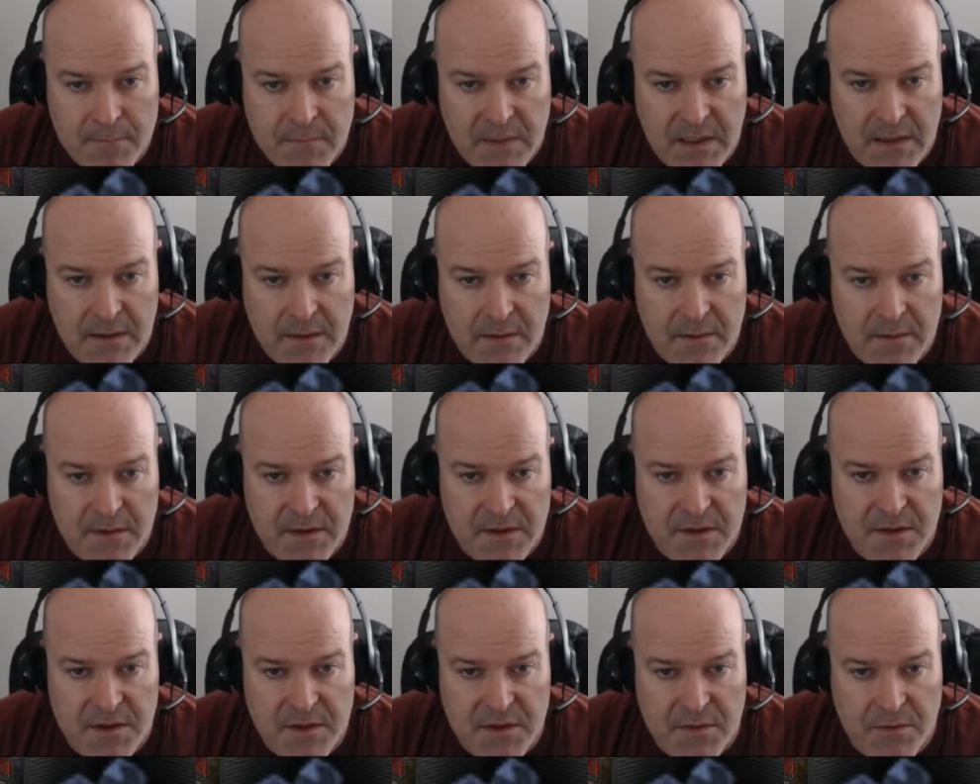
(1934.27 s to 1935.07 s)
Like,
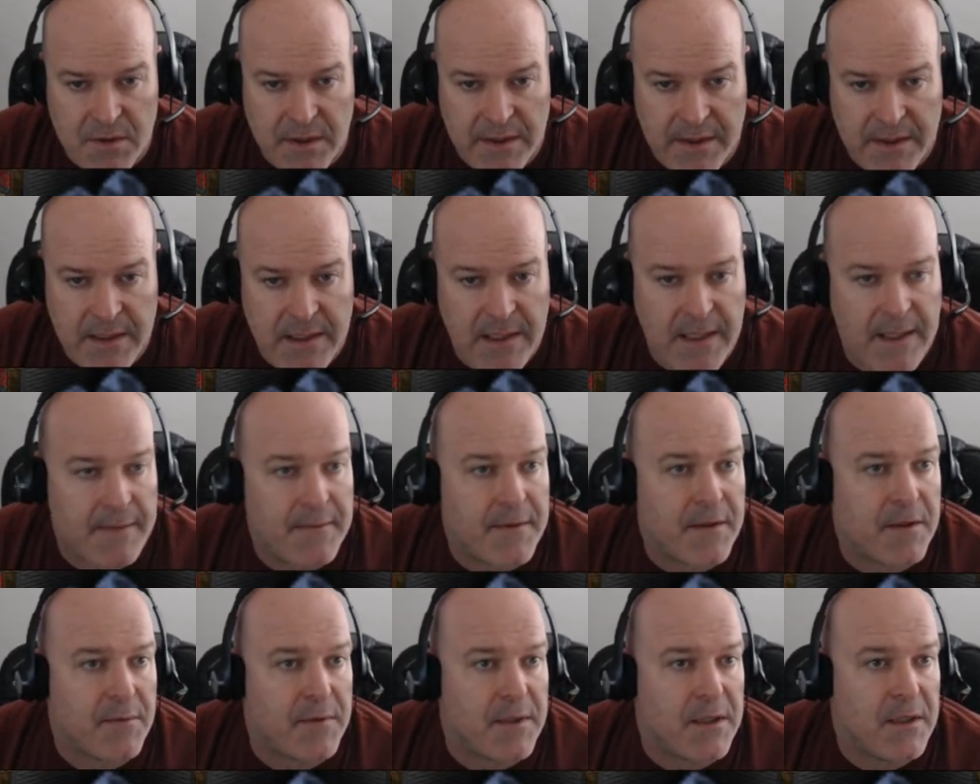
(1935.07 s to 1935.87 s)
let's just do it like that.
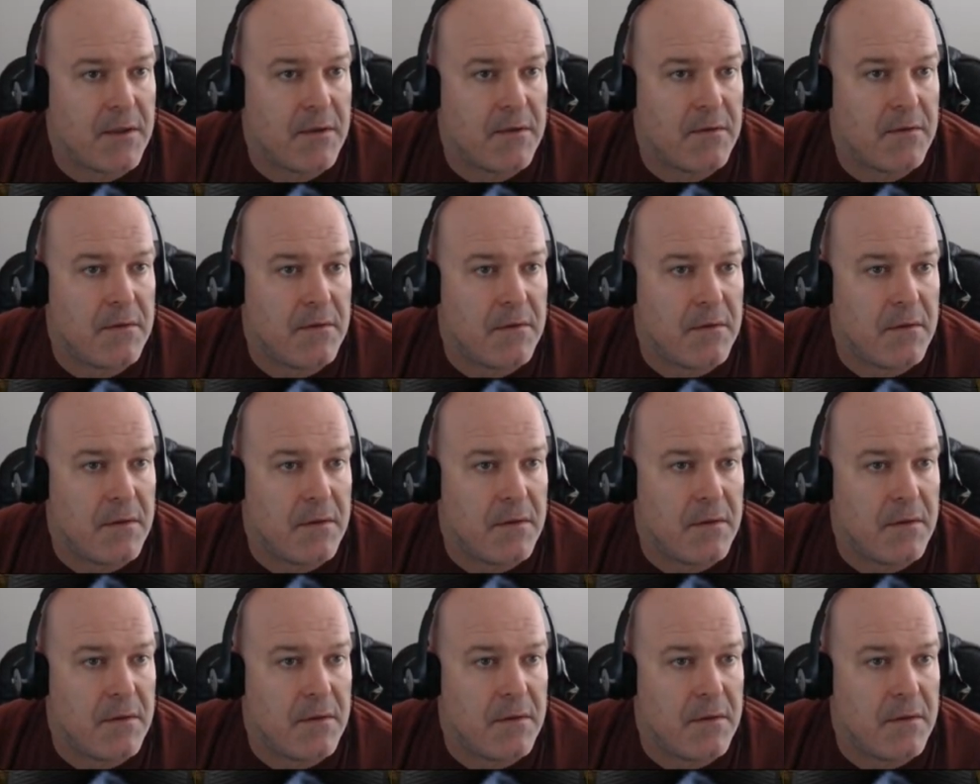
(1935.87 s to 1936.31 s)
There we go.